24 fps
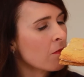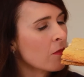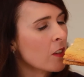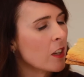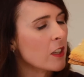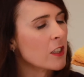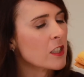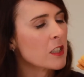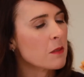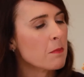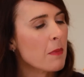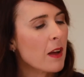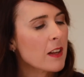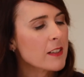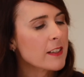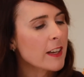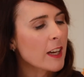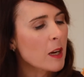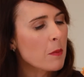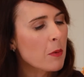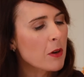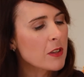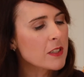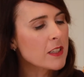It smells
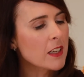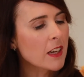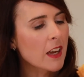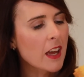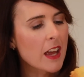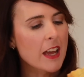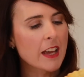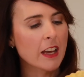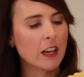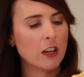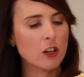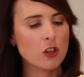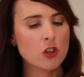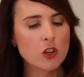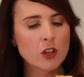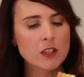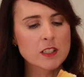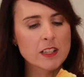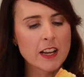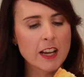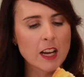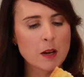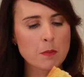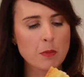like a birthday cake. It
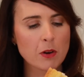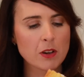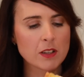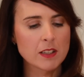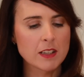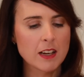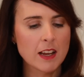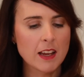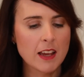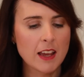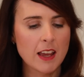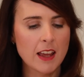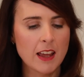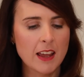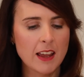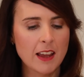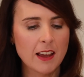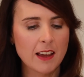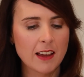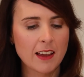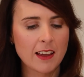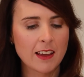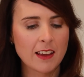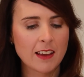looks like a birthday
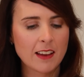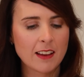cake.